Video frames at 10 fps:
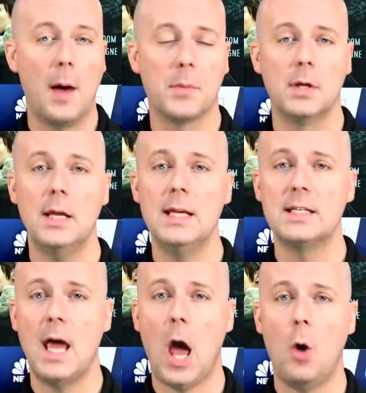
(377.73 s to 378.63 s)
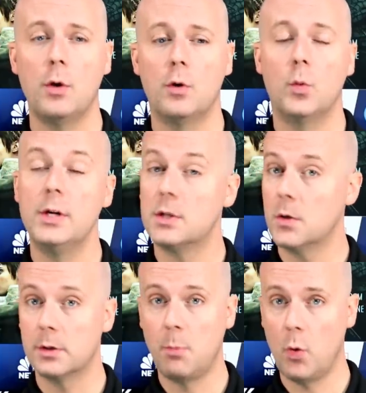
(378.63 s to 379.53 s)
app is now your
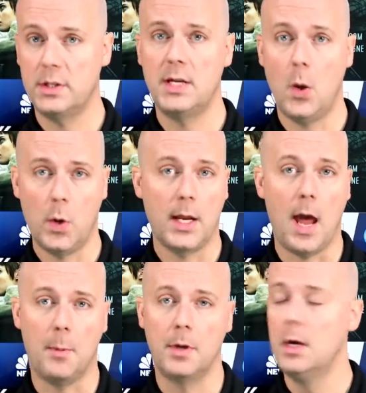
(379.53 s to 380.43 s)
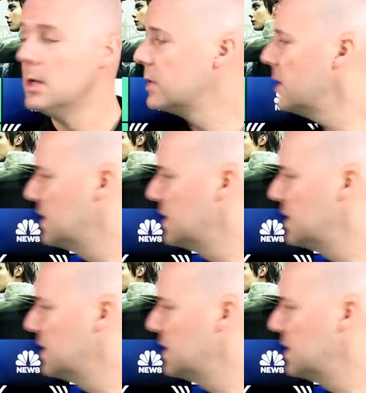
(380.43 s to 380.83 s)
regional sports network app. So